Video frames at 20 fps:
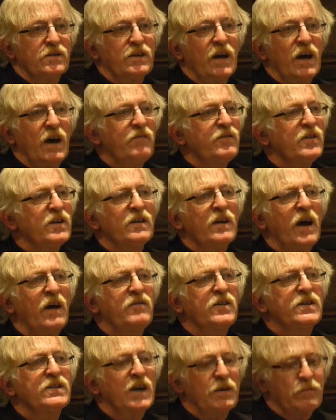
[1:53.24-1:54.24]

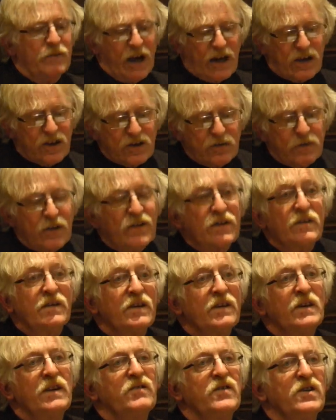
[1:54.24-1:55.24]
Every time you ask them,
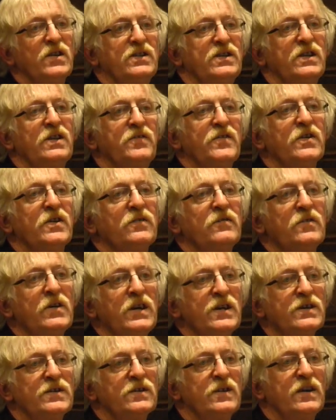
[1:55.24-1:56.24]
they give you a different
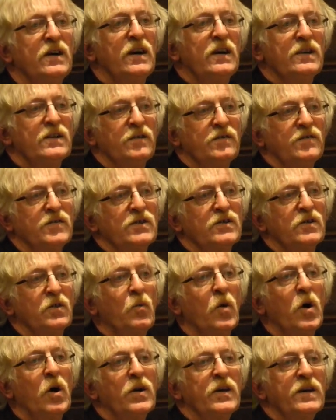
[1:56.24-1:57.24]
reason. And if it's the
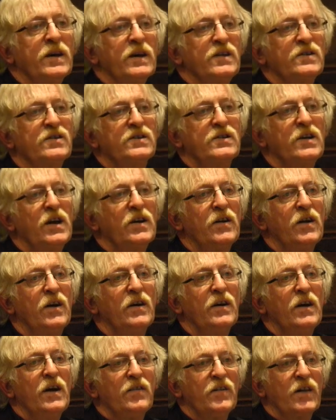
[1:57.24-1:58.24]
war against terror,
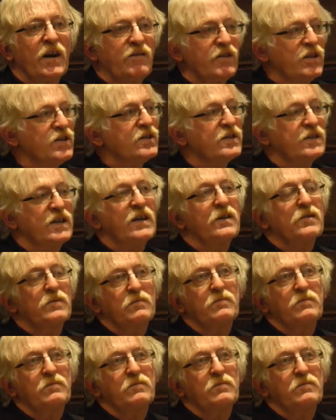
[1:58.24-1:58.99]
they're having to take